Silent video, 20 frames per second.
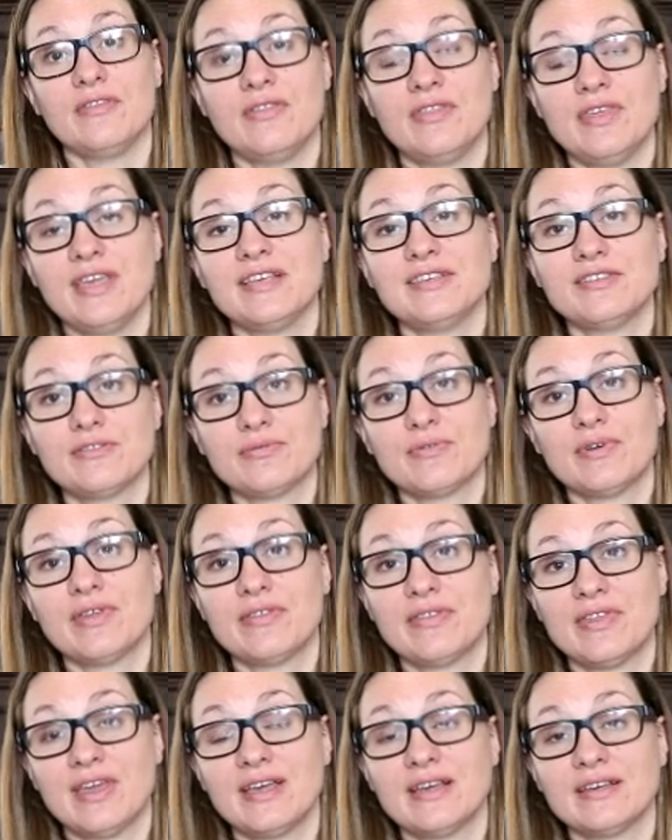These three
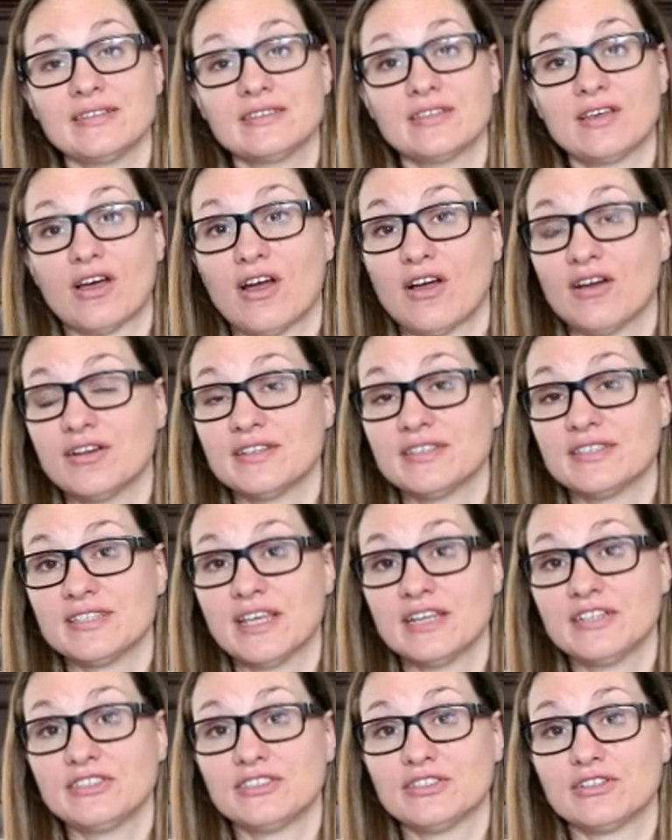things are
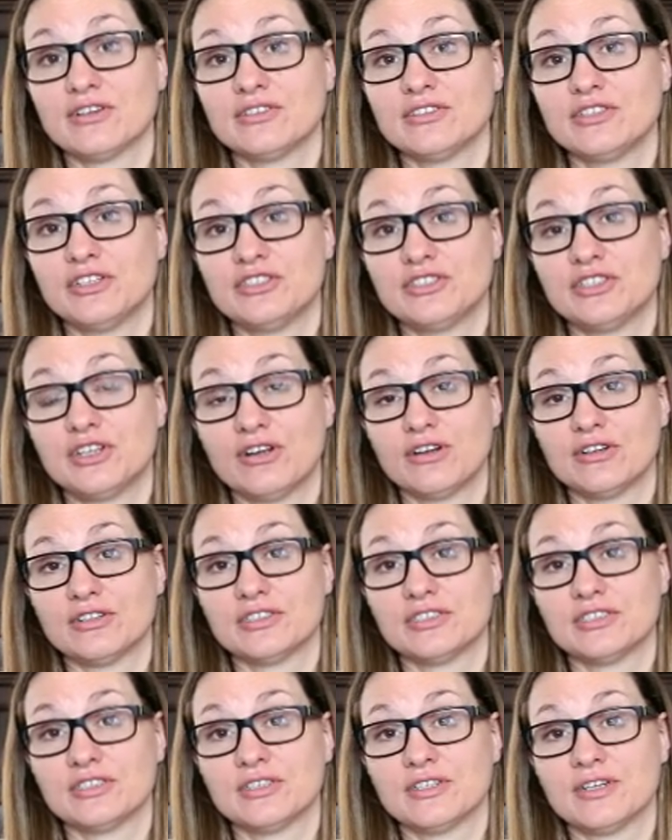essential to
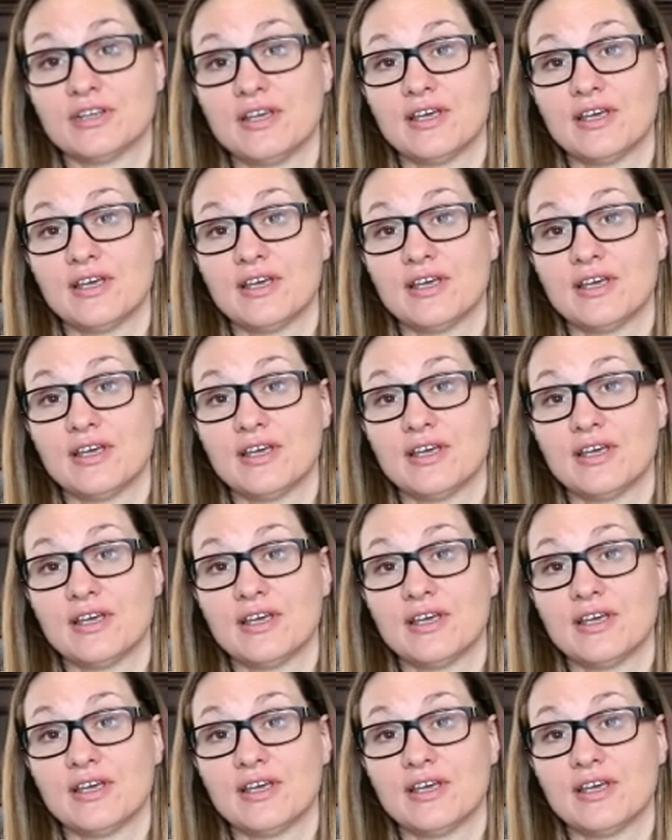church.